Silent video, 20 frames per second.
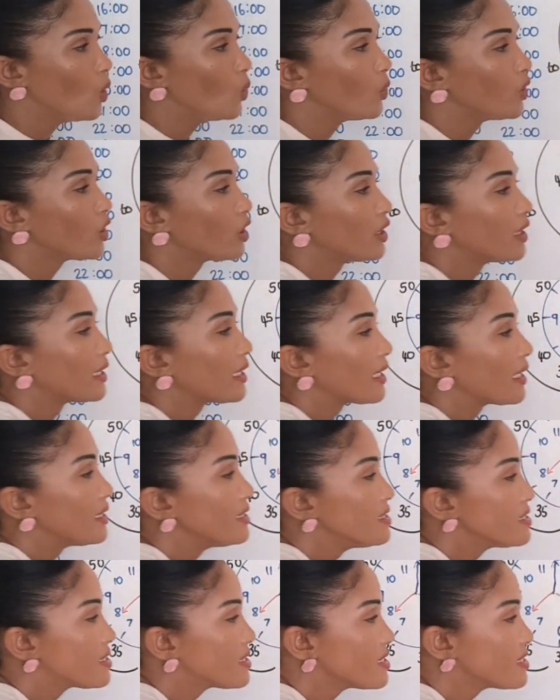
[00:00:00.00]
We're going to
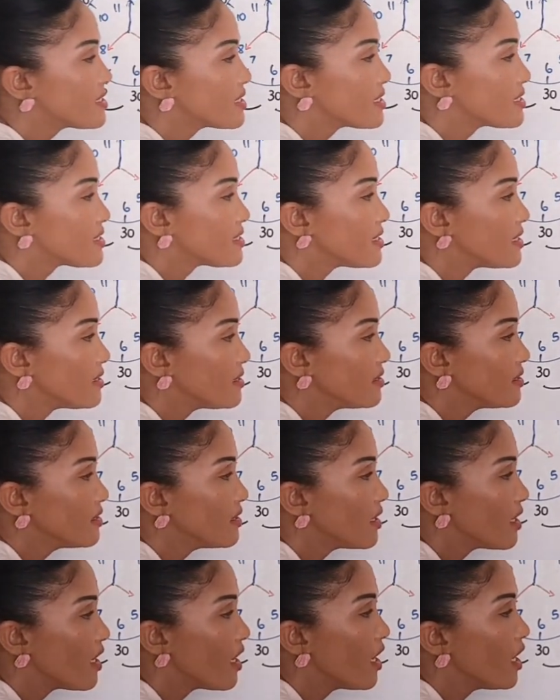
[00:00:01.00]
erase the 16
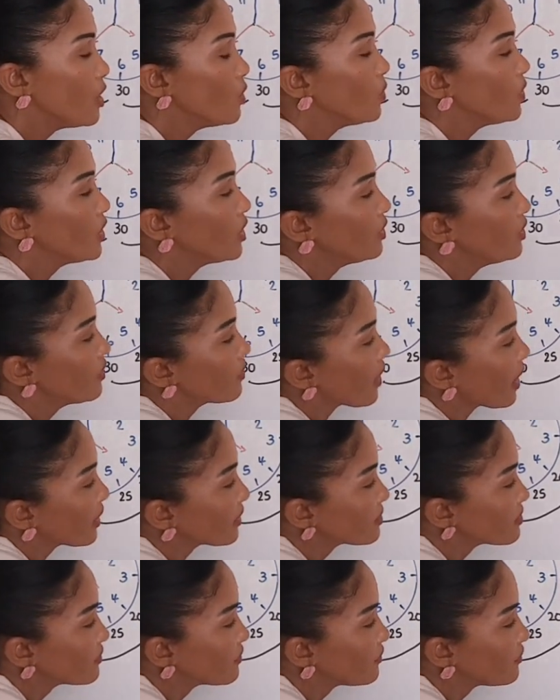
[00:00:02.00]
and we're going to
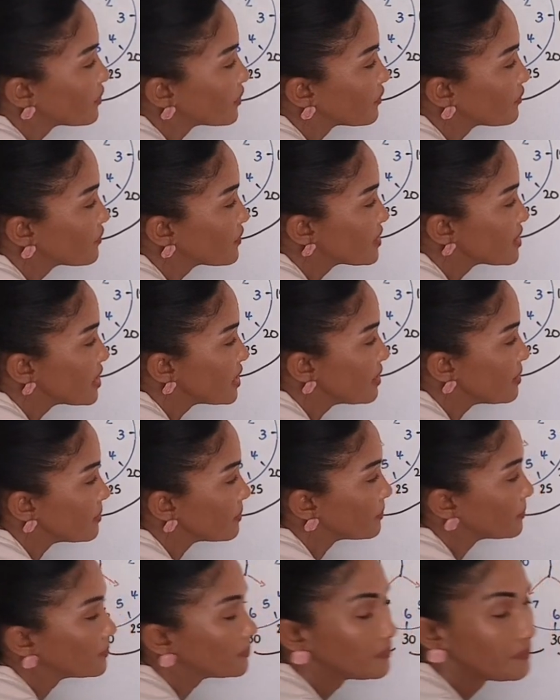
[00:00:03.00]
write
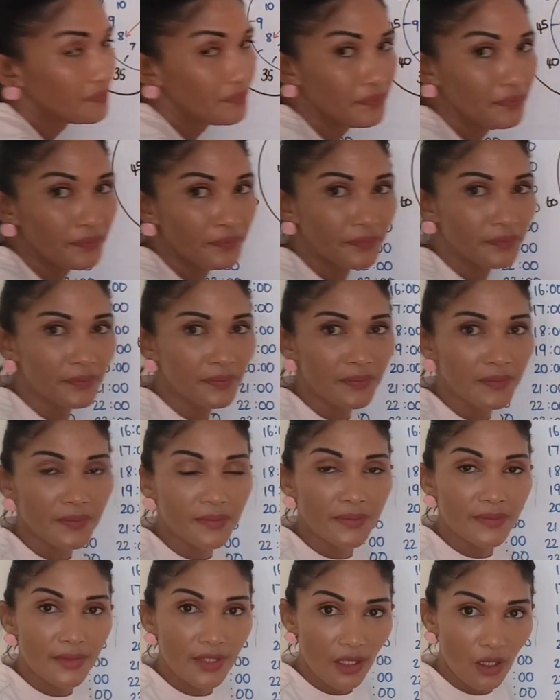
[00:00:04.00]
15.
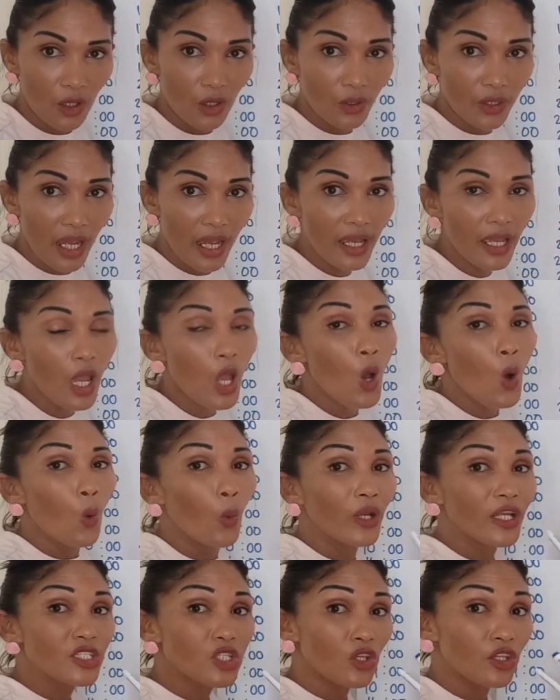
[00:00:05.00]
Okay?
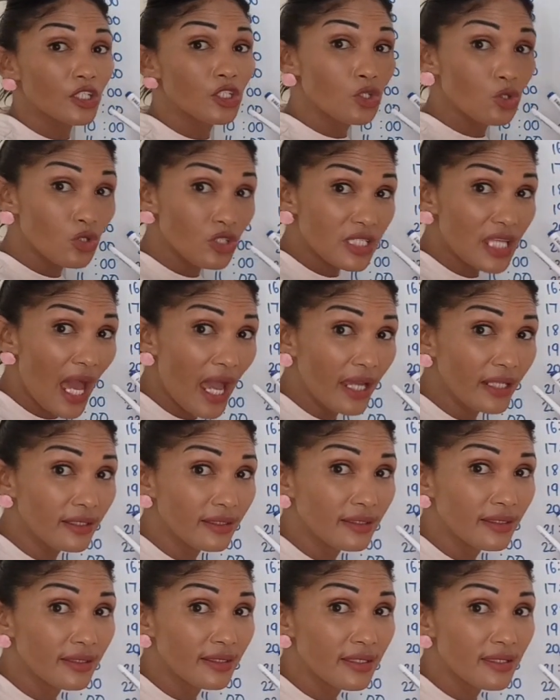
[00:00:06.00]
When it's on the 2 side,
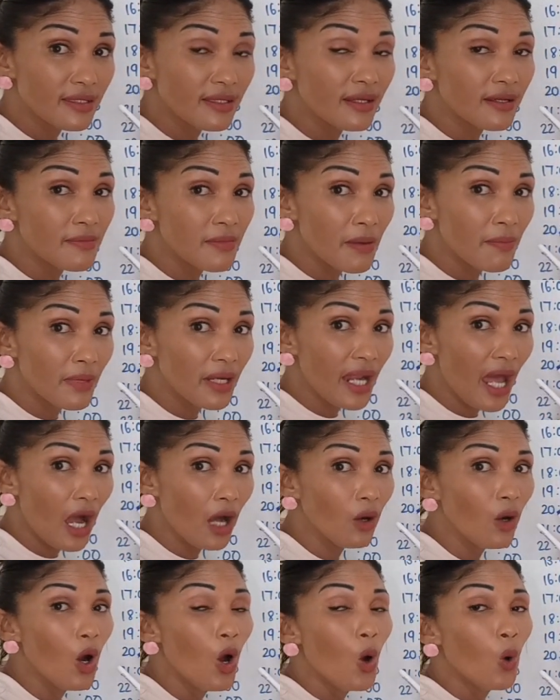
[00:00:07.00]
remember
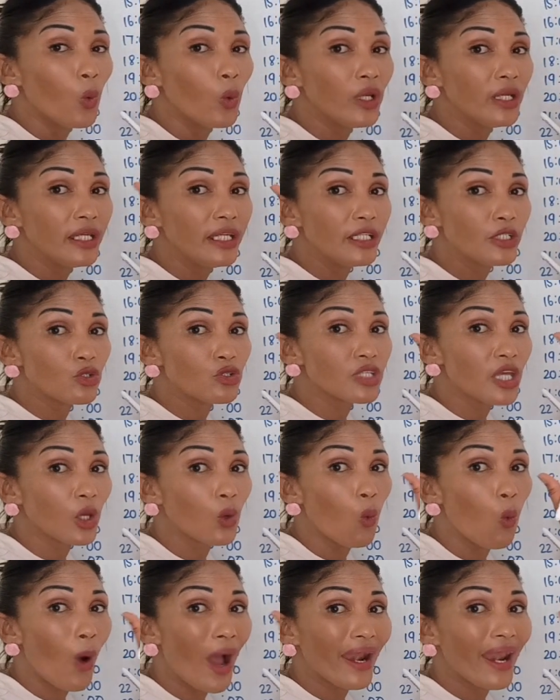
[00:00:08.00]
now, we need to
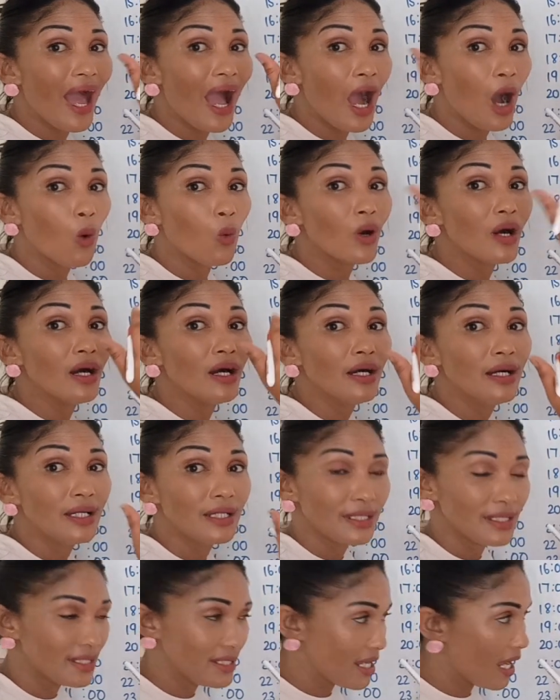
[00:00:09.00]
take 1 hour
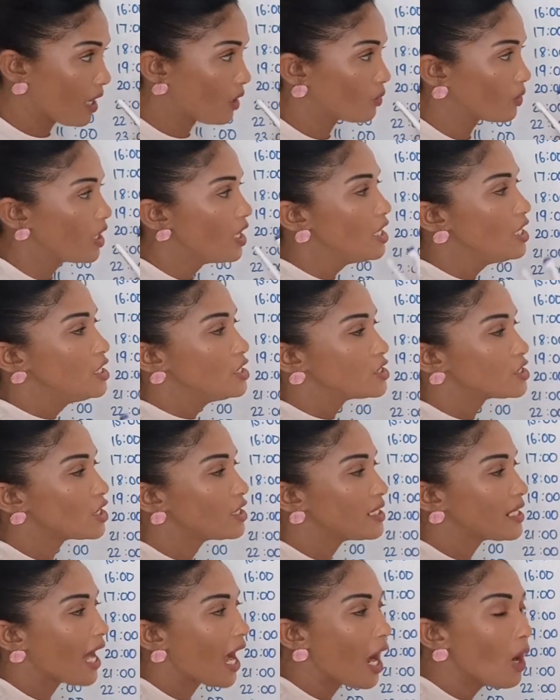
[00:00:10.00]
down. So
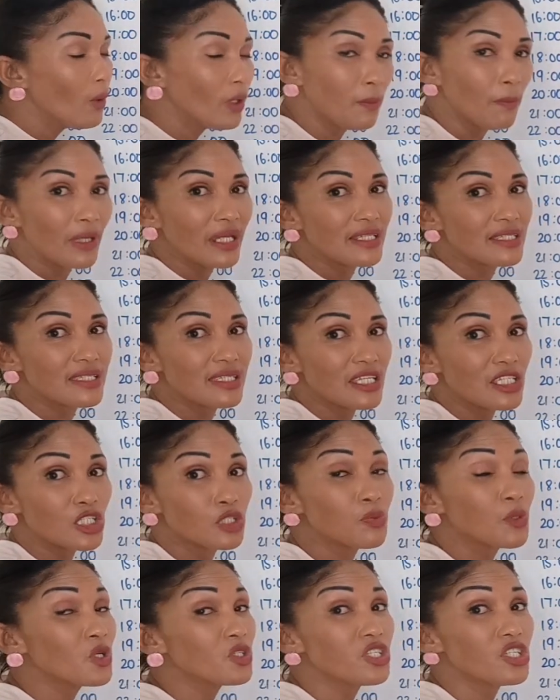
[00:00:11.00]
now it makes
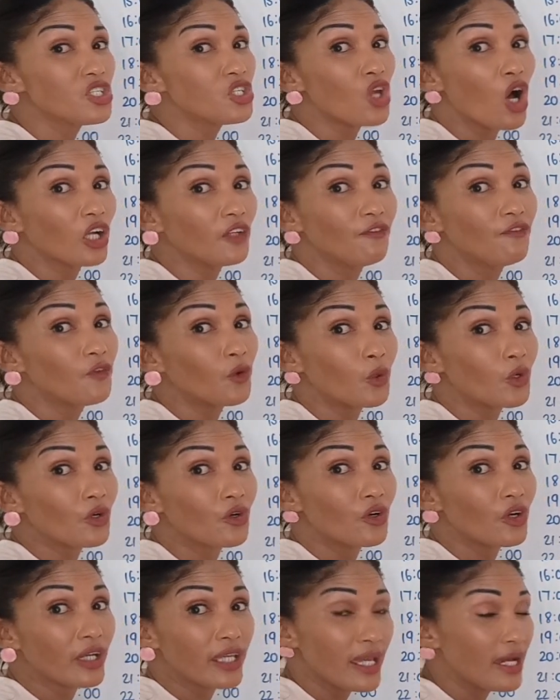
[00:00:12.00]
sense because it's not 4
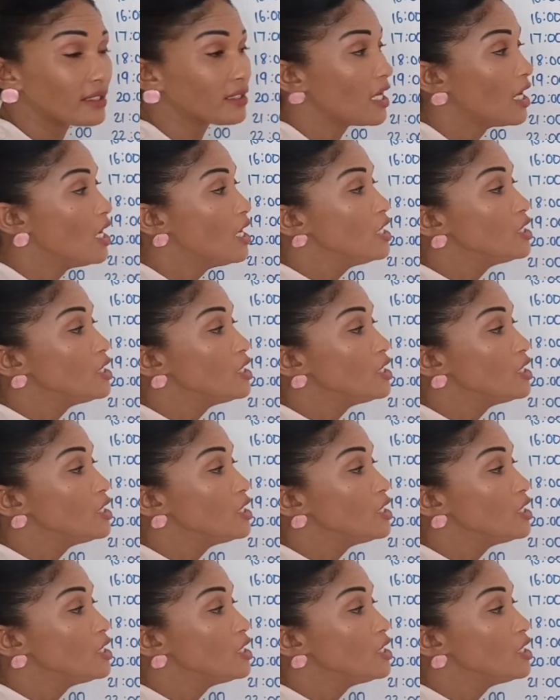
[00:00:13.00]
o'clock here.